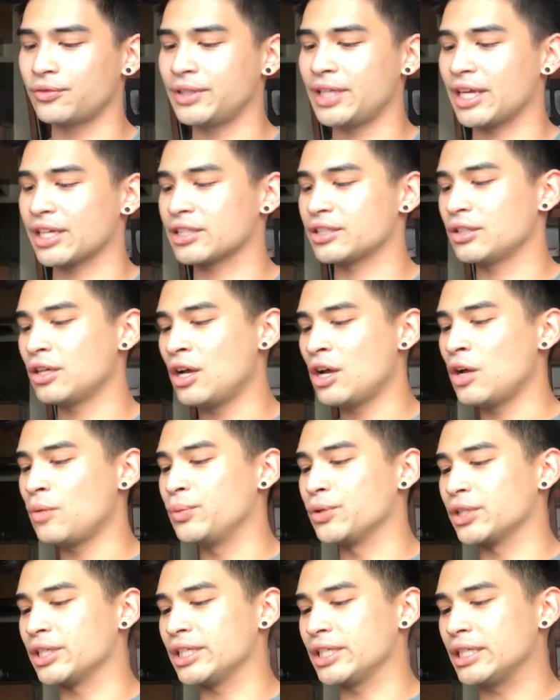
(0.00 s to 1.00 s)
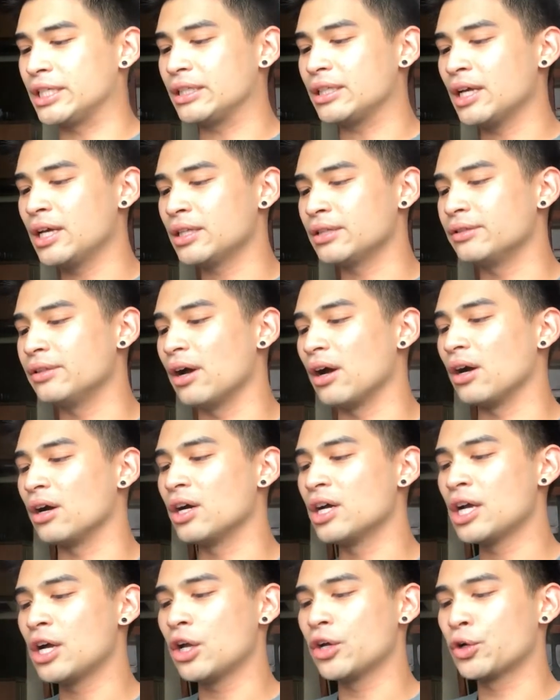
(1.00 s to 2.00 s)
So next, we're gonna eat
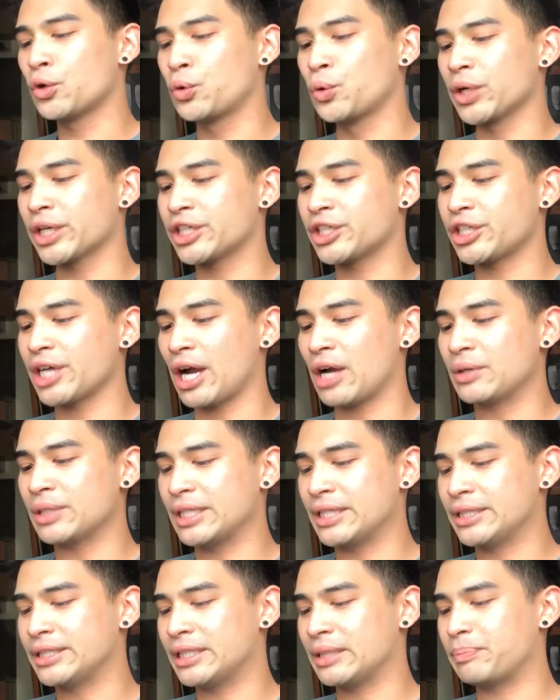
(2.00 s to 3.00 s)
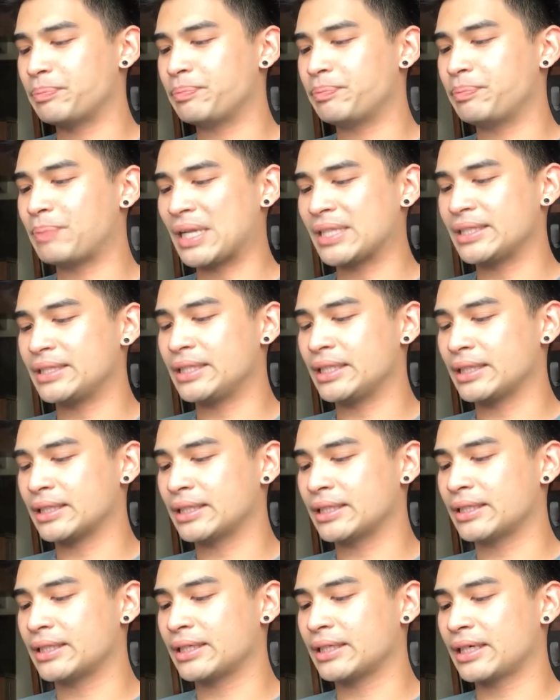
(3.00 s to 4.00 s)
the Quick Chow Instant
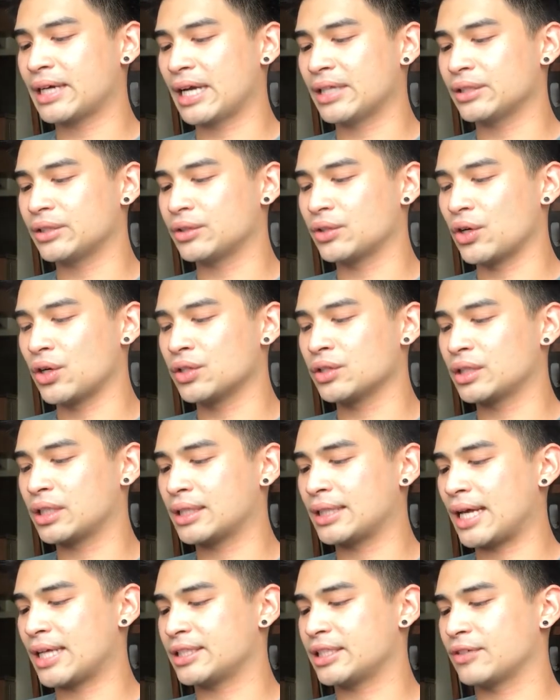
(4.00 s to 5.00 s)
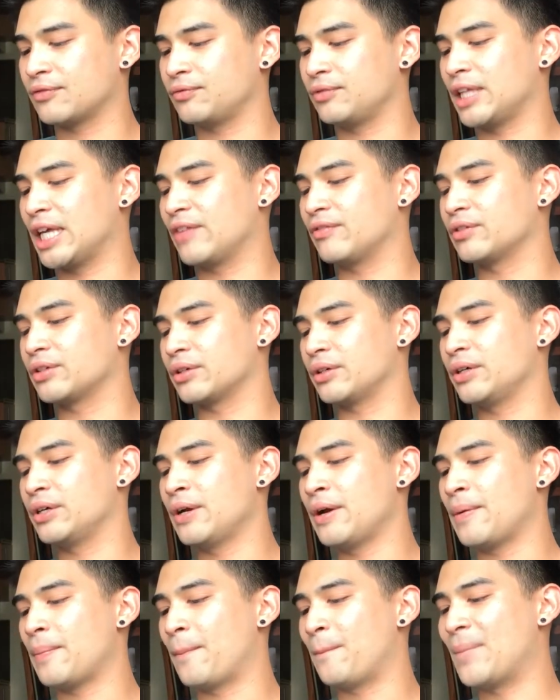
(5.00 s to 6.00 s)
Pancit Canton Classic
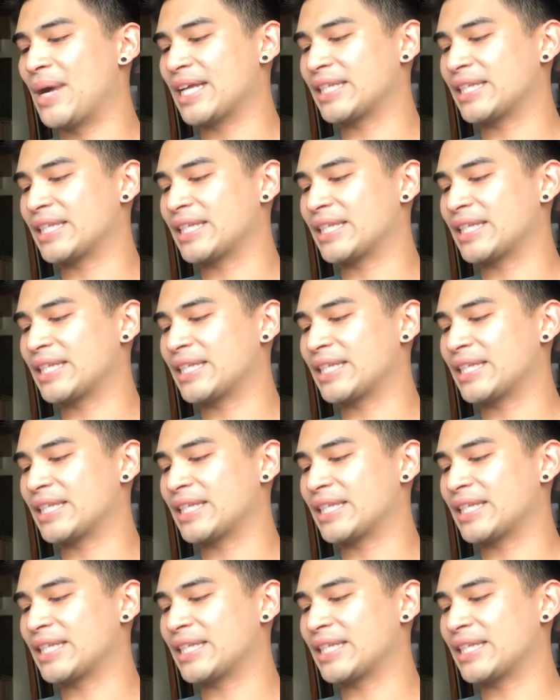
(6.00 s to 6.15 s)
flavor.